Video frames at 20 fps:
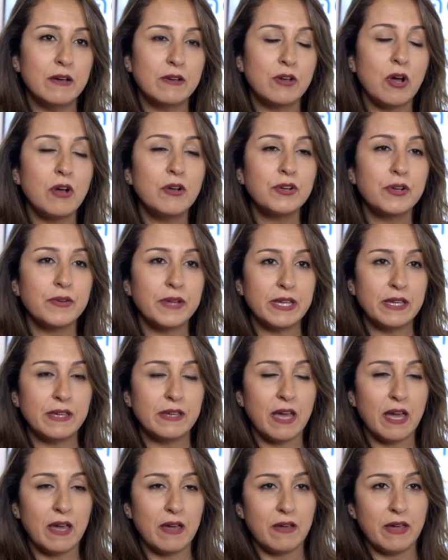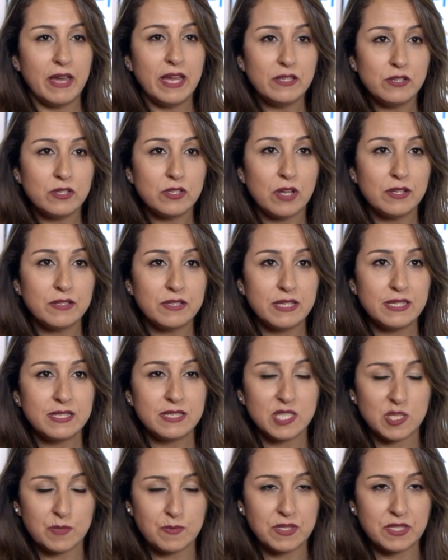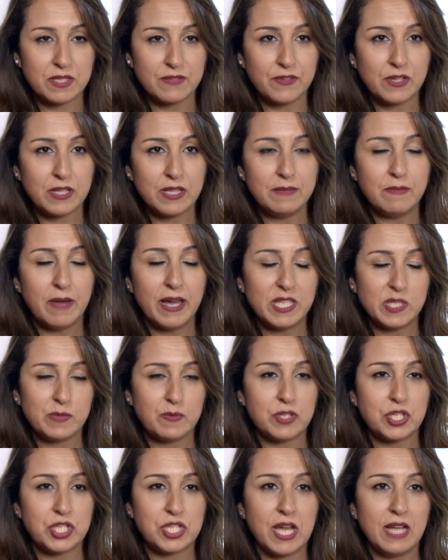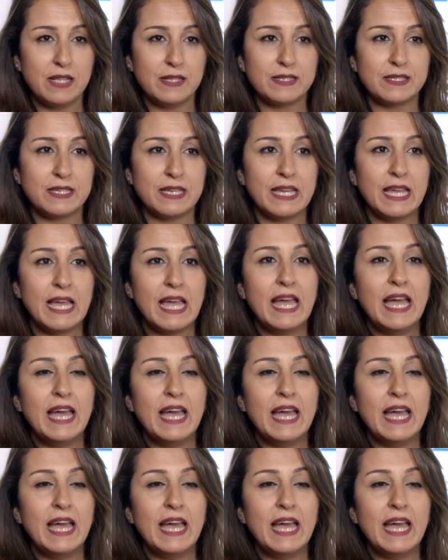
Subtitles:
conquering endodontics, specifically my specialty.